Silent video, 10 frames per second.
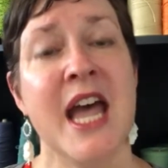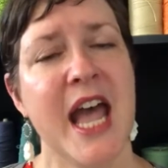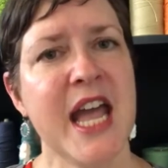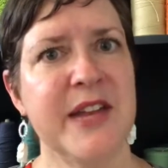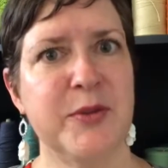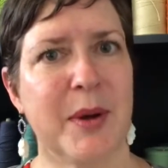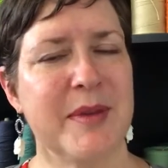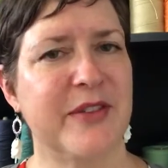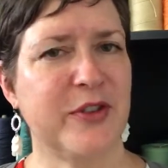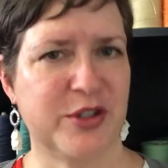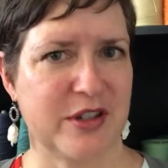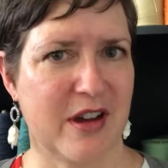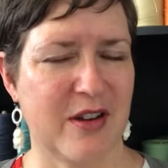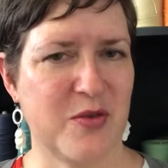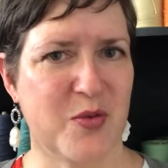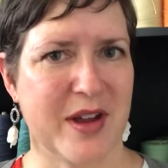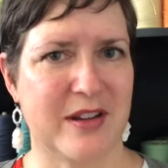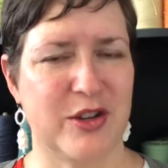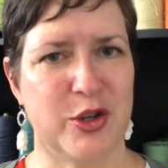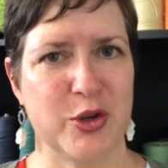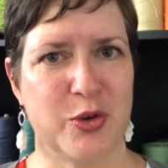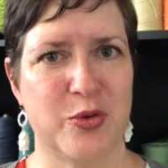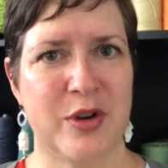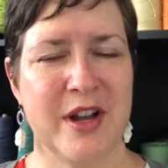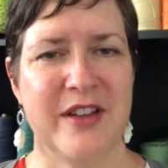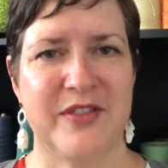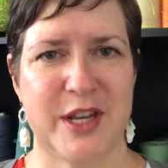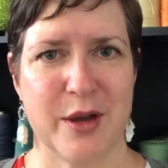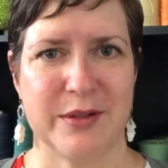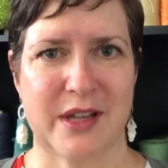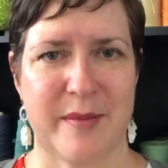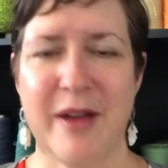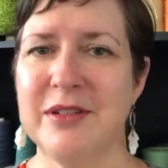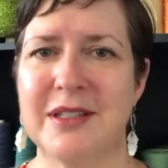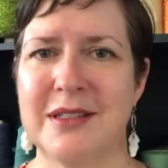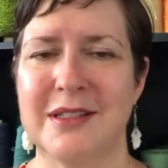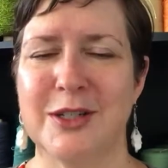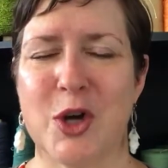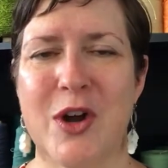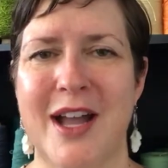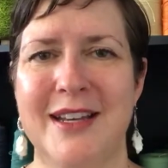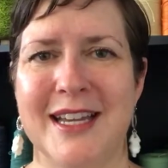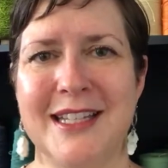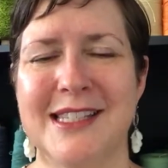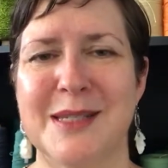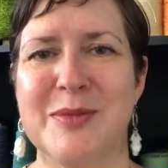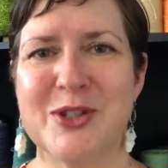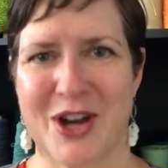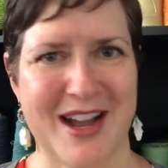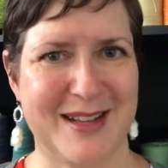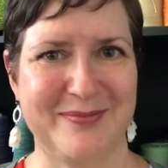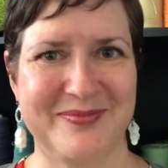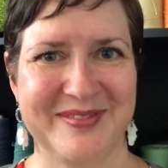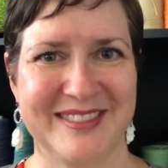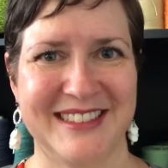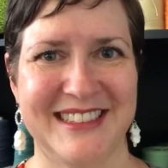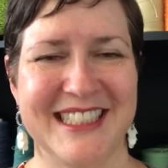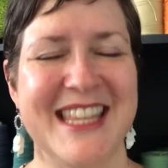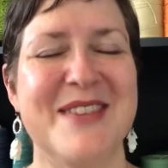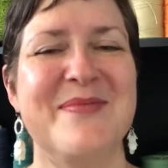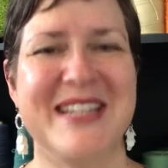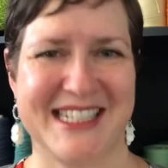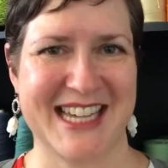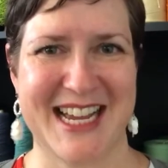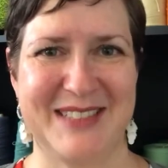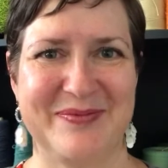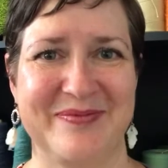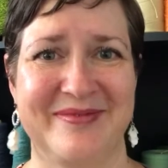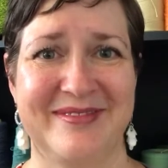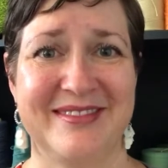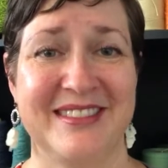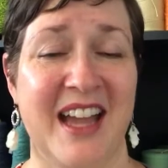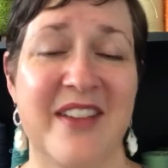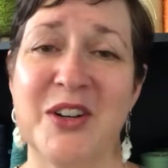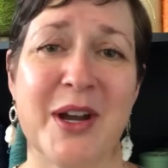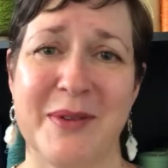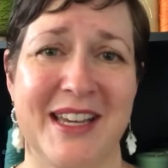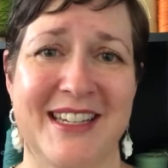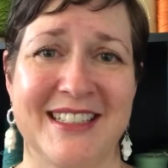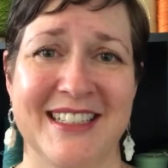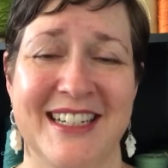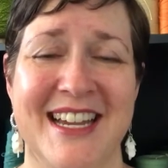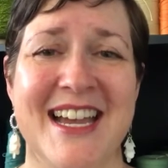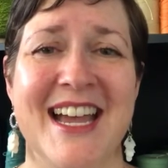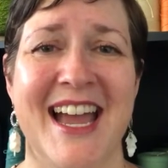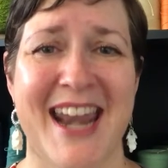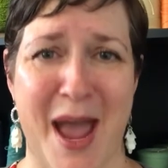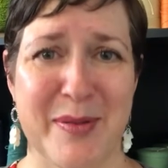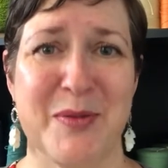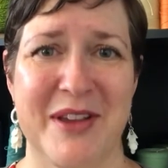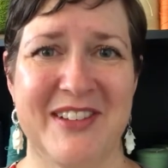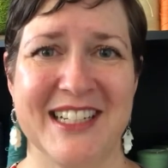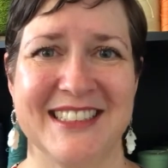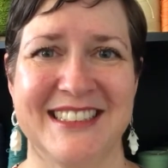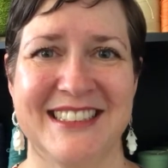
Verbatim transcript: And if you want to be the first to know when new videos come out, go ahead and hit subscribe. In the meantime, have a great week and happy weaving.